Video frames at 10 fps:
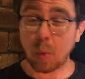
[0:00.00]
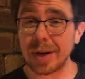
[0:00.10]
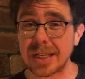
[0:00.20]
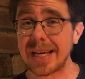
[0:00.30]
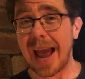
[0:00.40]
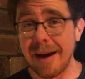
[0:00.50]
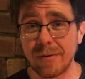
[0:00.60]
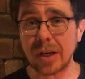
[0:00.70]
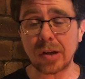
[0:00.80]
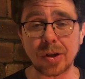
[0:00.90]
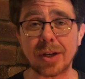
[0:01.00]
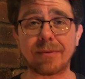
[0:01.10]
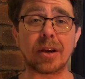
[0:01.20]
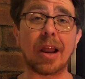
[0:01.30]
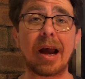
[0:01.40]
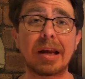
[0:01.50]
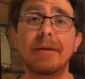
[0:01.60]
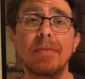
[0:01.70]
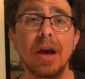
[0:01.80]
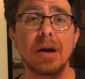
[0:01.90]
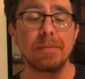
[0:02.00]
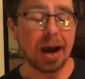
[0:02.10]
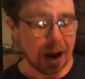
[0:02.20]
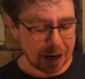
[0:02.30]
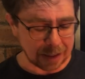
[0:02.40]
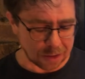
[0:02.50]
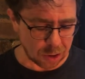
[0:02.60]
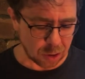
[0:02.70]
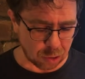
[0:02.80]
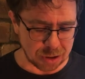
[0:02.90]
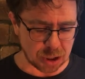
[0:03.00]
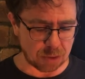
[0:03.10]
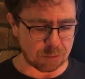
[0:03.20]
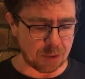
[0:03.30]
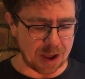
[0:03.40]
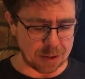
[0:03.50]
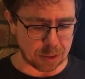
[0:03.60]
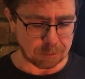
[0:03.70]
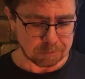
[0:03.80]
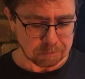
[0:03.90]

What is the evidence, if you like, behind the Christian faith?